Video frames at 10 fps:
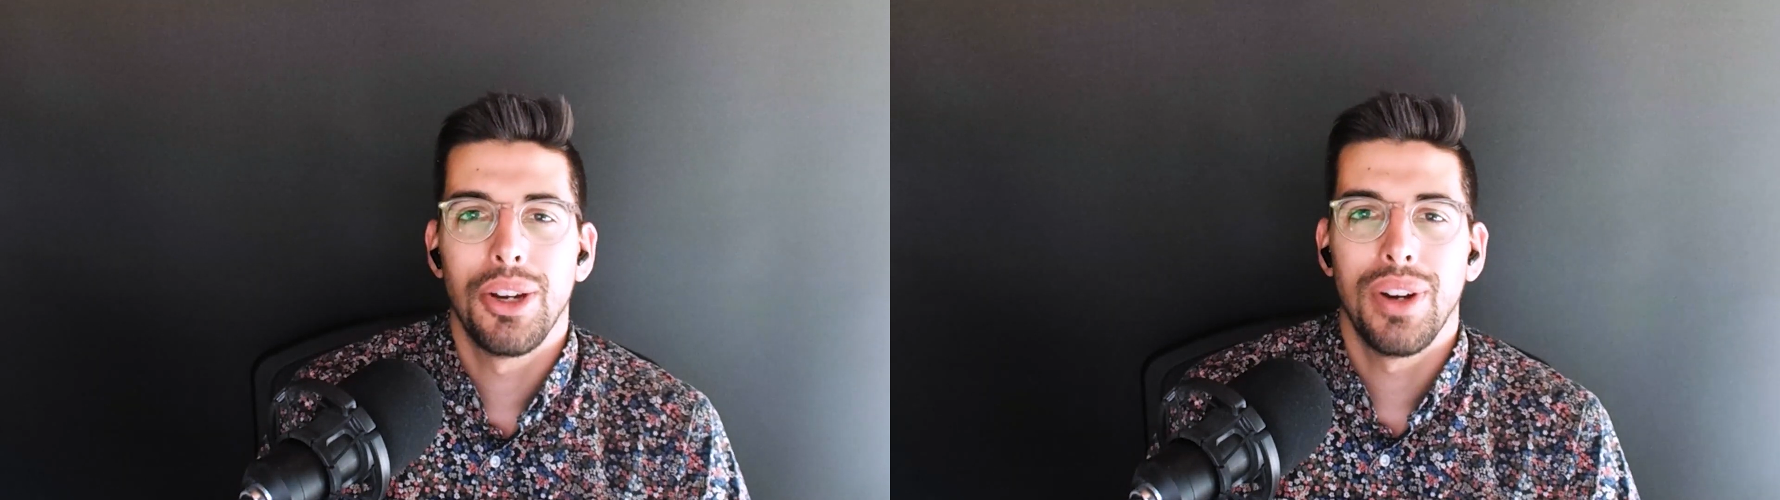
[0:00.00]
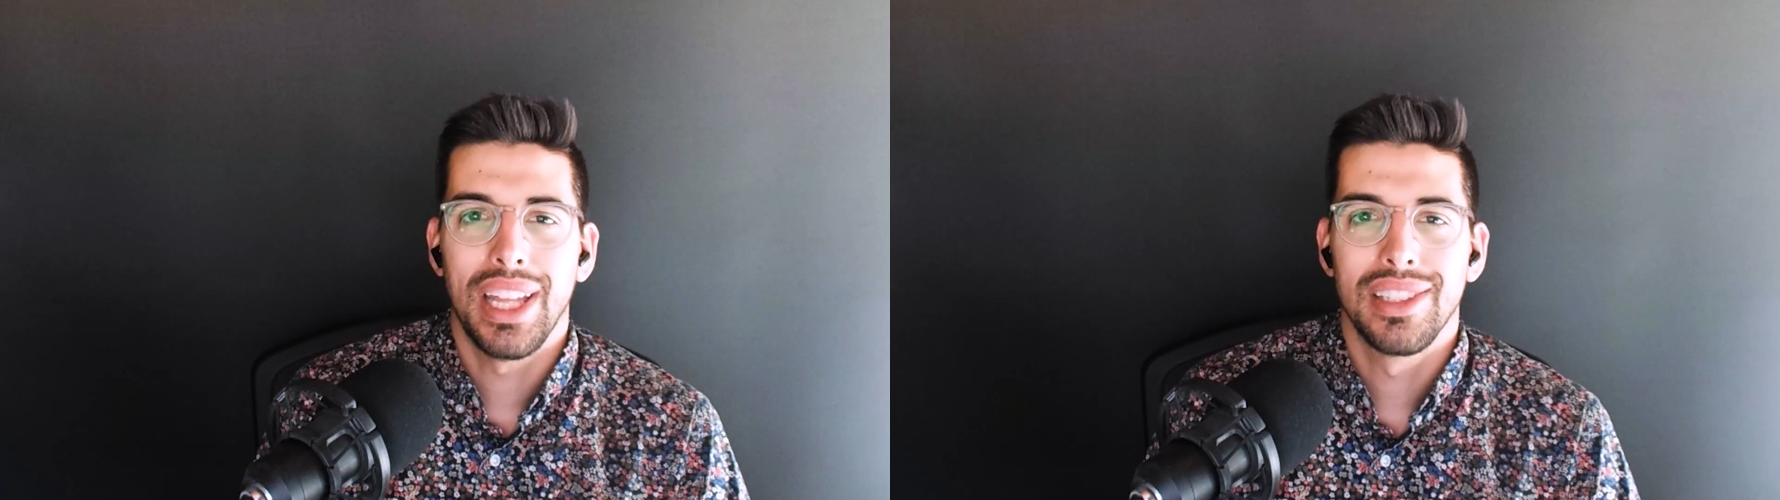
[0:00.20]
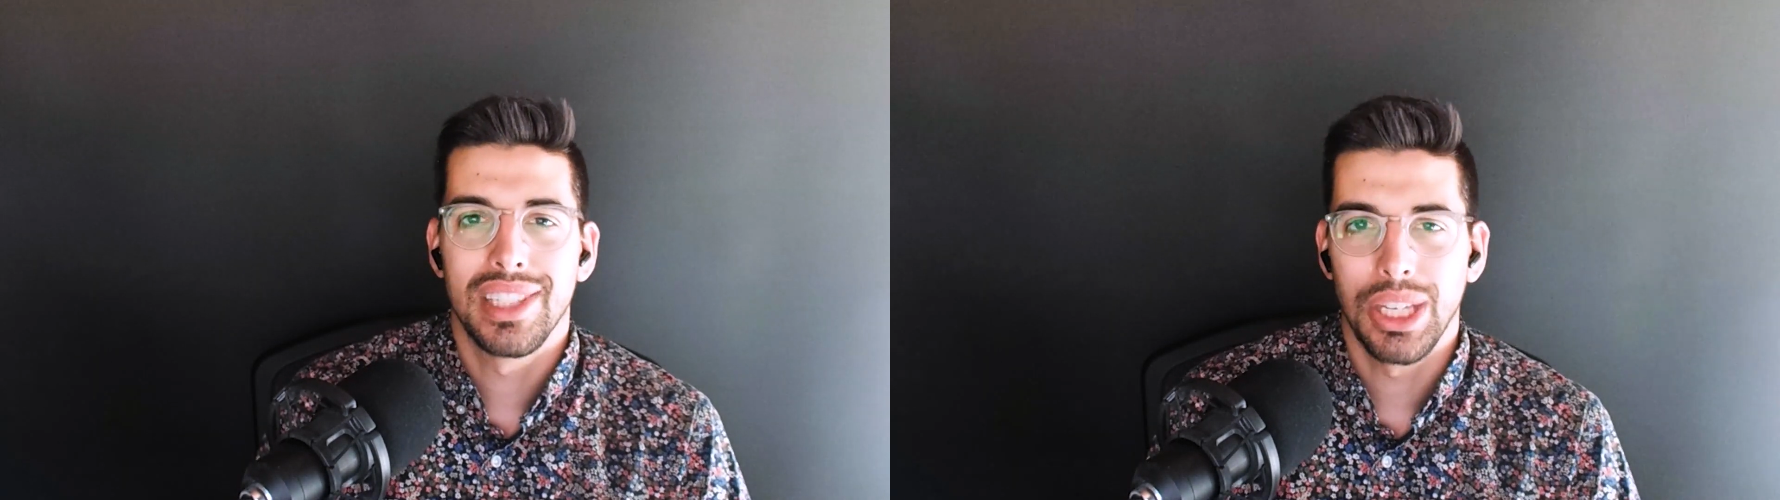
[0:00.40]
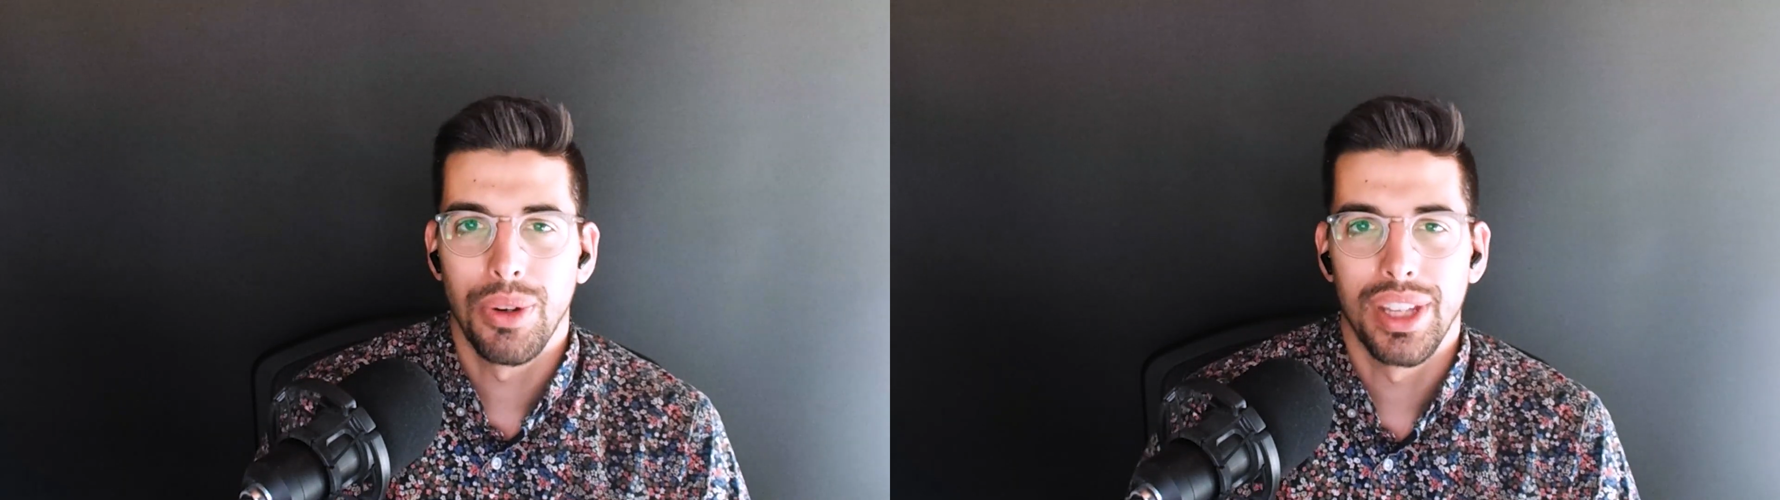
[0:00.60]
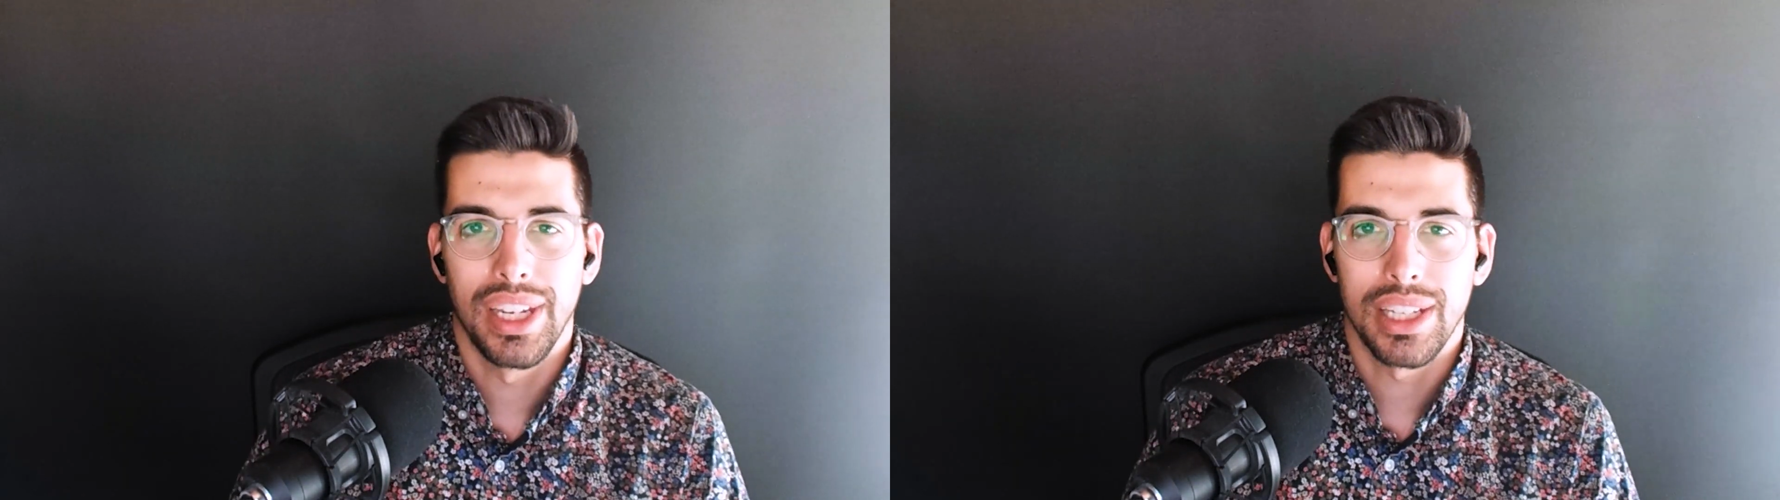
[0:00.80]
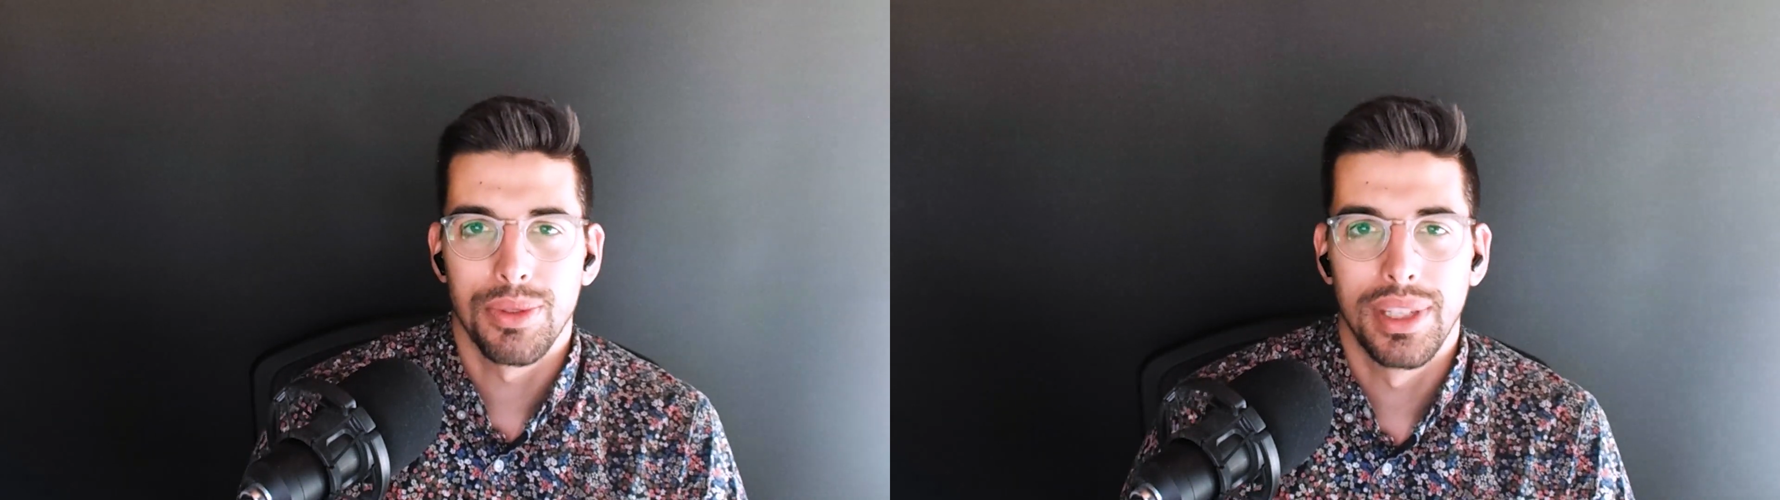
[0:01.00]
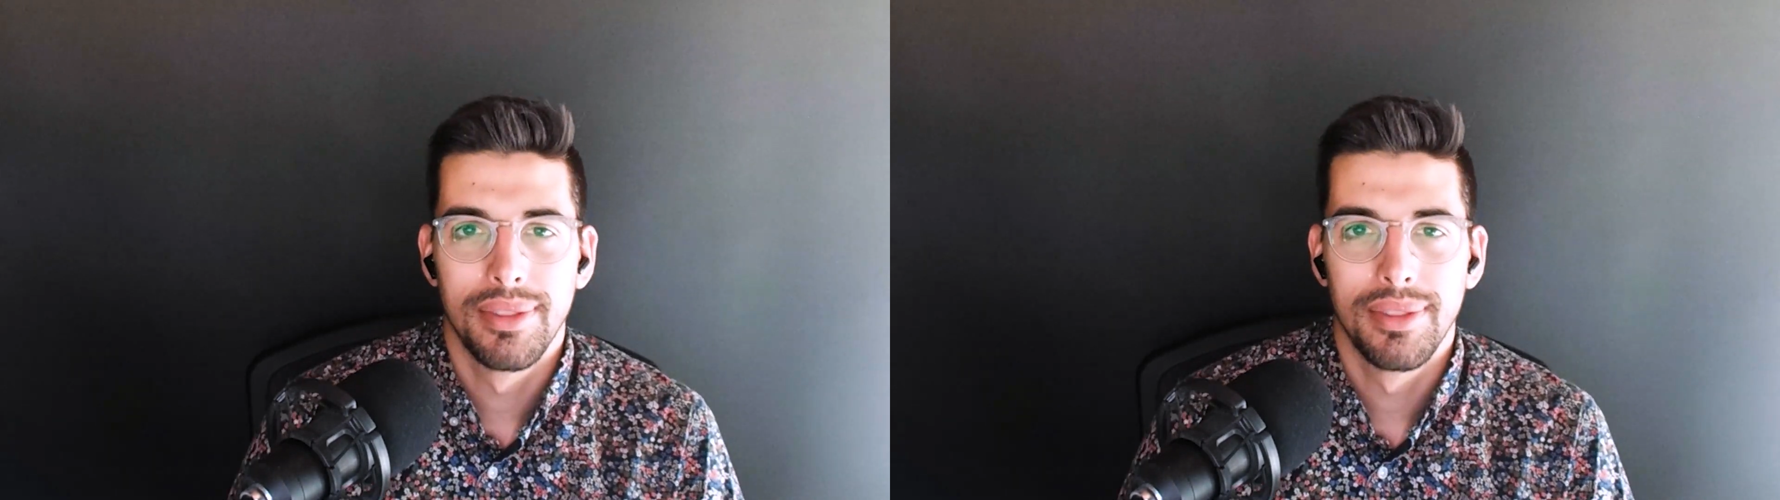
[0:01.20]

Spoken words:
and see you on the next one.